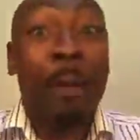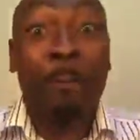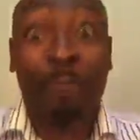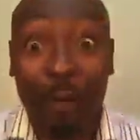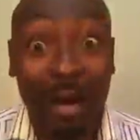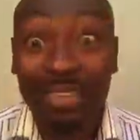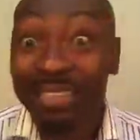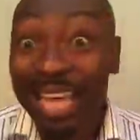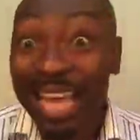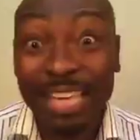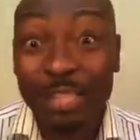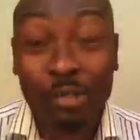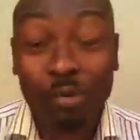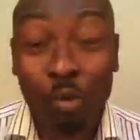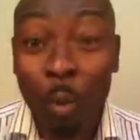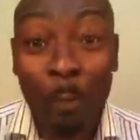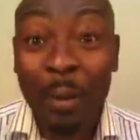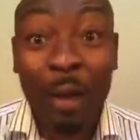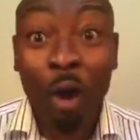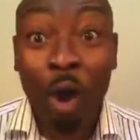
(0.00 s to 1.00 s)
Brothers
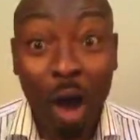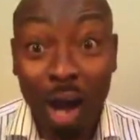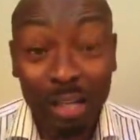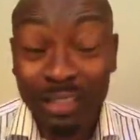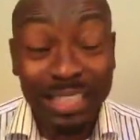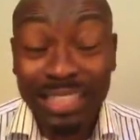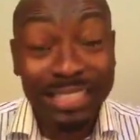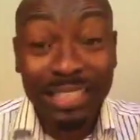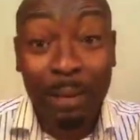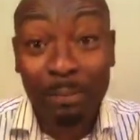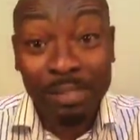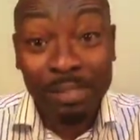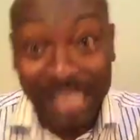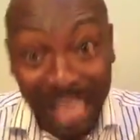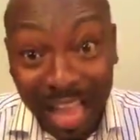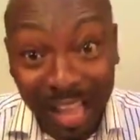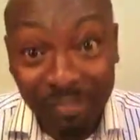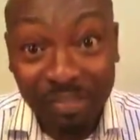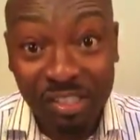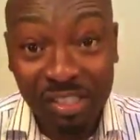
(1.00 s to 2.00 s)
will be holding
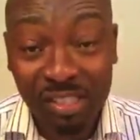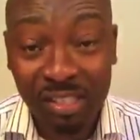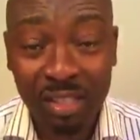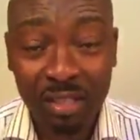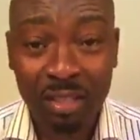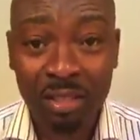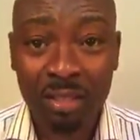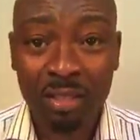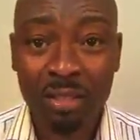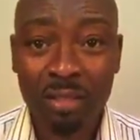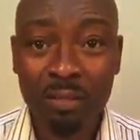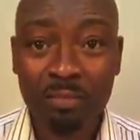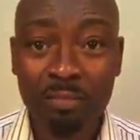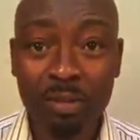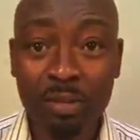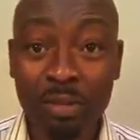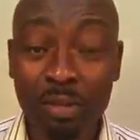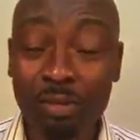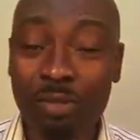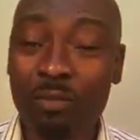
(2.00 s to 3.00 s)
themselves
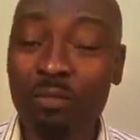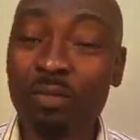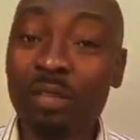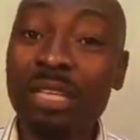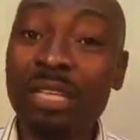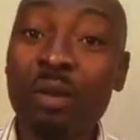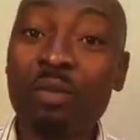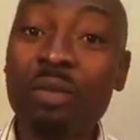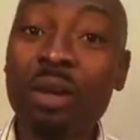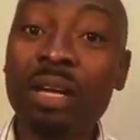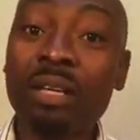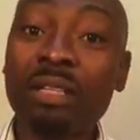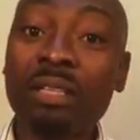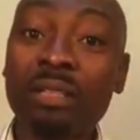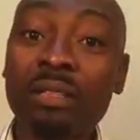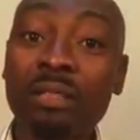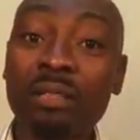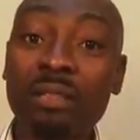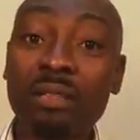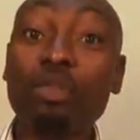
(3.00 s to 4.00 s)
because of what they are
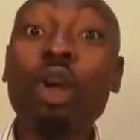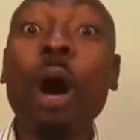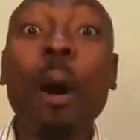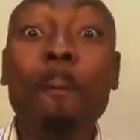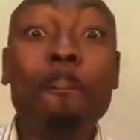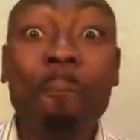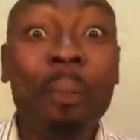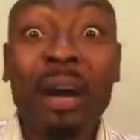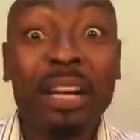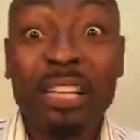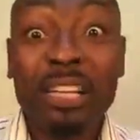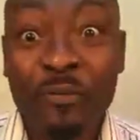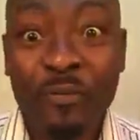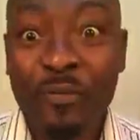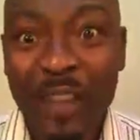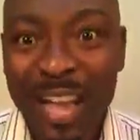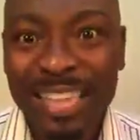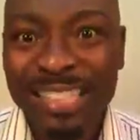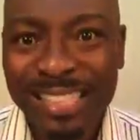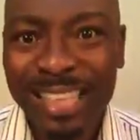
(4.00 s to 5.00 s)
wearing. Nobody
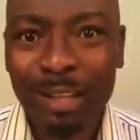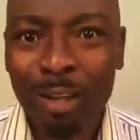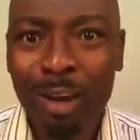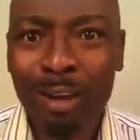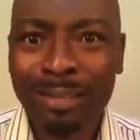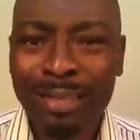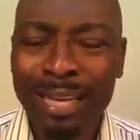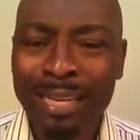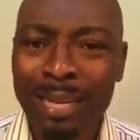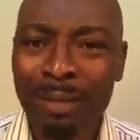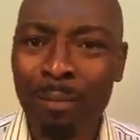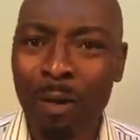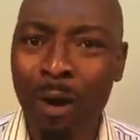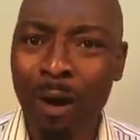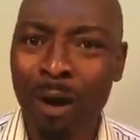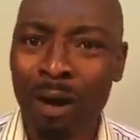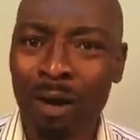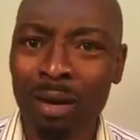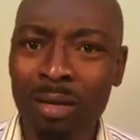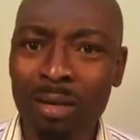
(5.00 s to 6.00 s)
fears the Lord
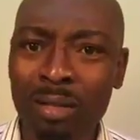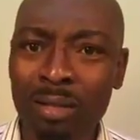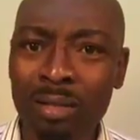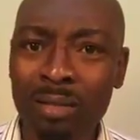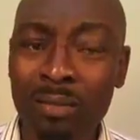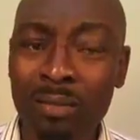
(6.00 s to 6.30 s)
anymore.